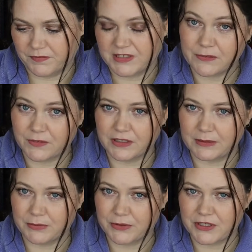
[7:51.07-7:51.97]

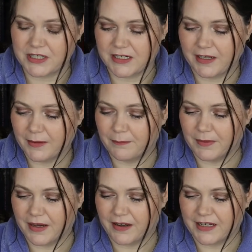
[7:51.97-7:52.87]
Definitely bougie,
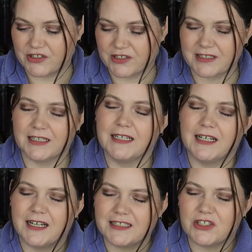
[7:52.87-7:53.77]
but I just
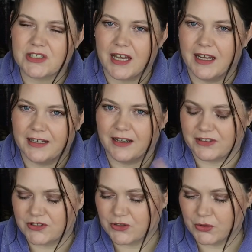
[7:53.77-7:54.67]

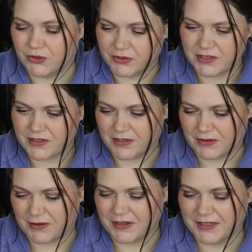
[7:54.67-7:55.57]
couldn't,
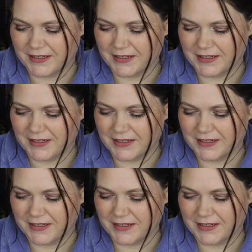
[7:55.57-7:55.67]
so.